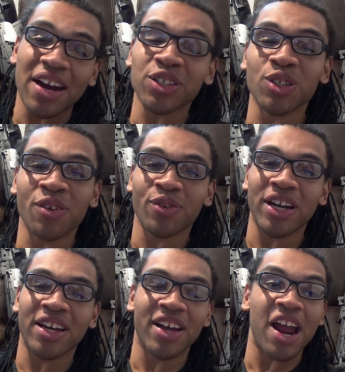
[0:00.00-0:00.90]

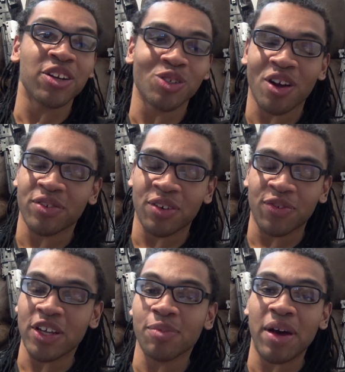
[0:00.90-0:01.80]
airsoft
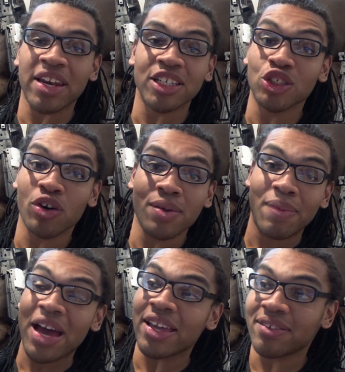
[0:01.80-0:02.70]
field might enjoy
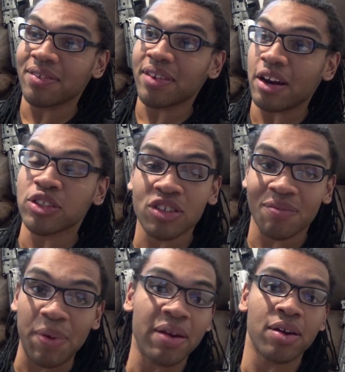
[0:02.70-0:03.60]
my
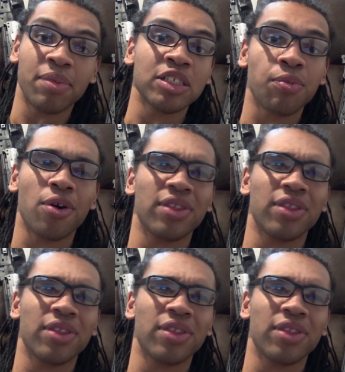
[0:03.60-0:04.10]
Airsoft Barrett much more.